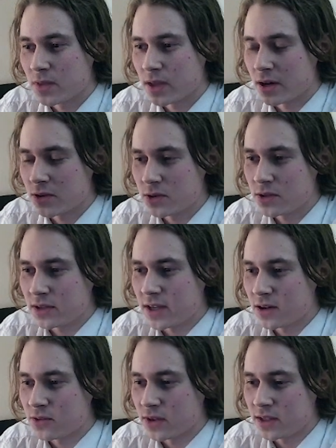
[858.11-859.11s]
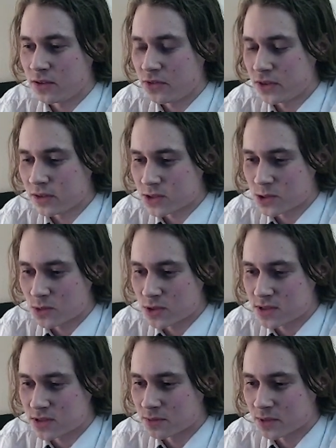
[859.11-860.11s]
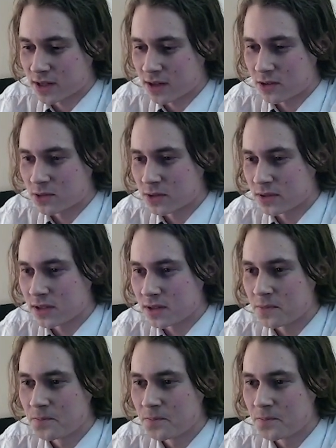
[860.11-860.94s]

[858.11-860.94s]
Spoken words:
really have any feelings towards them. Like I don't really